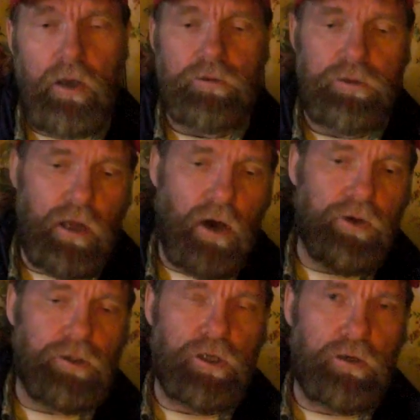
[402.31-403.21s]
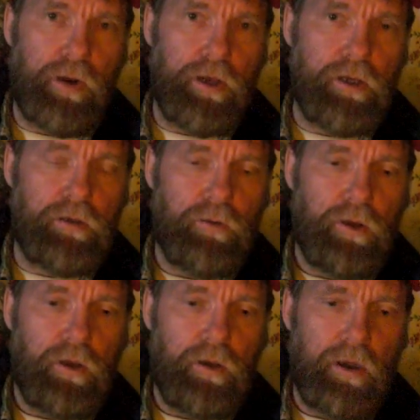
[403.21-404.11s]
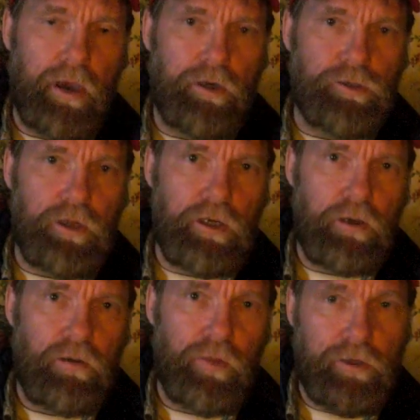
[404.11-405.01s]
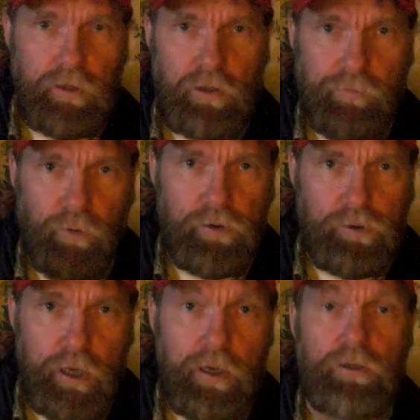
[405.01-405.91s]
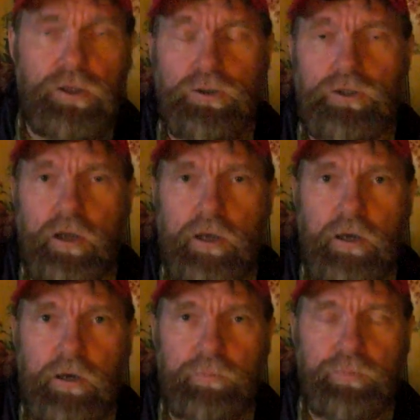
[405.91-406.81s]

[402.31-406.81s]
So now you're generating energy that's in the fourth state, just like a